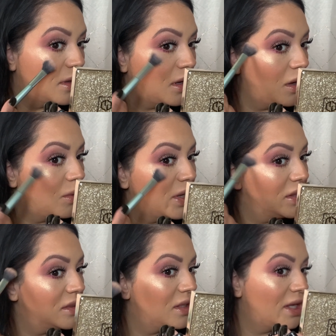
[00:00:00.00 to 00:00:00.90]
Oh, I
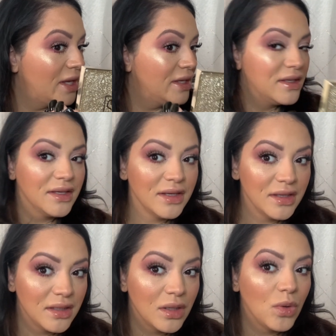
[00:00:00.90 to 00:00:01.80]
like
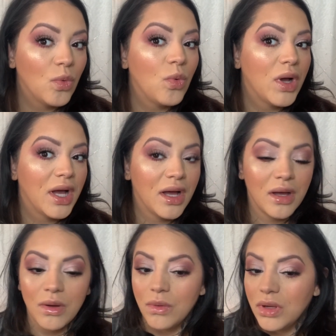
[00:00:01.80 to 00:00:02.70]
it.
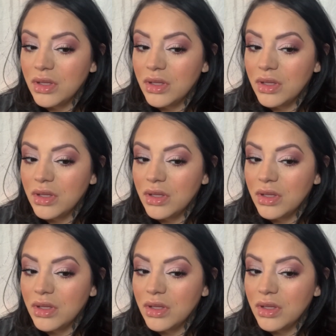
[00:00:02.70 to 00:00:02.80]
Wow.